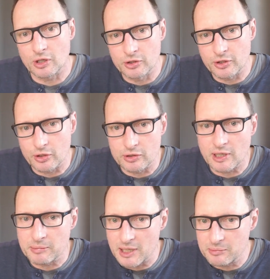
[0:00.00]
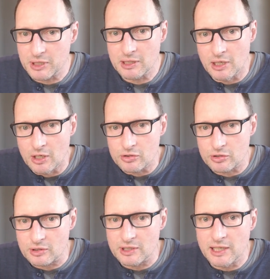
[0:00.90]
Although there may be
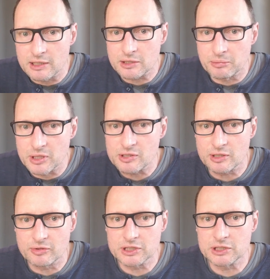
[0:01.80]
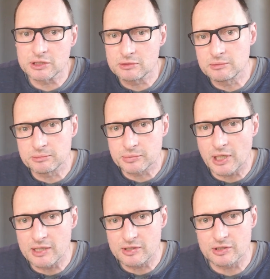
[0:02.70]
certain increments at which
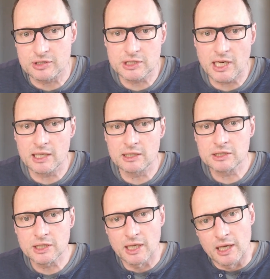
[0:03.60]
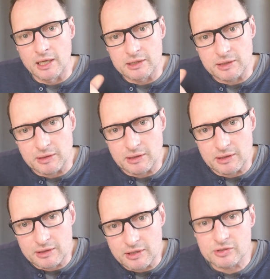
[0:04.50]
prices change, the
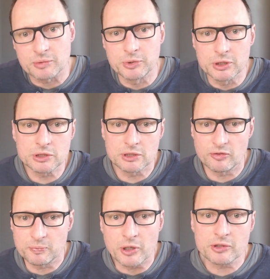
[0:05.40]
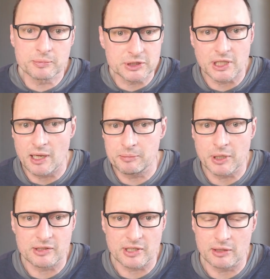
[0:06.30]
distribution of possible share
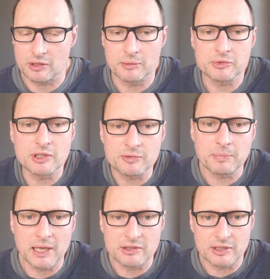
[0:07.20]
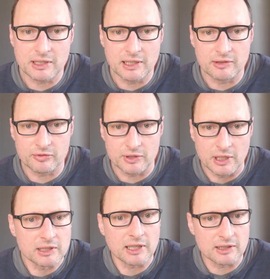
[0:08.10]
price outcomes is basically
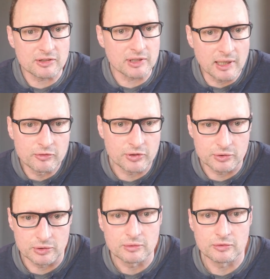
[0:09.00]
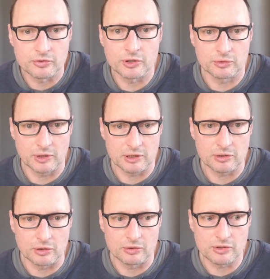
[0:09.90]
infinite, and the same for for the
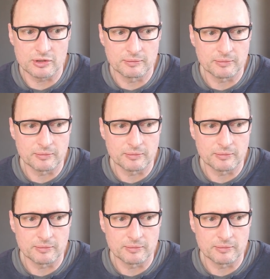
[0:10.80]
returns.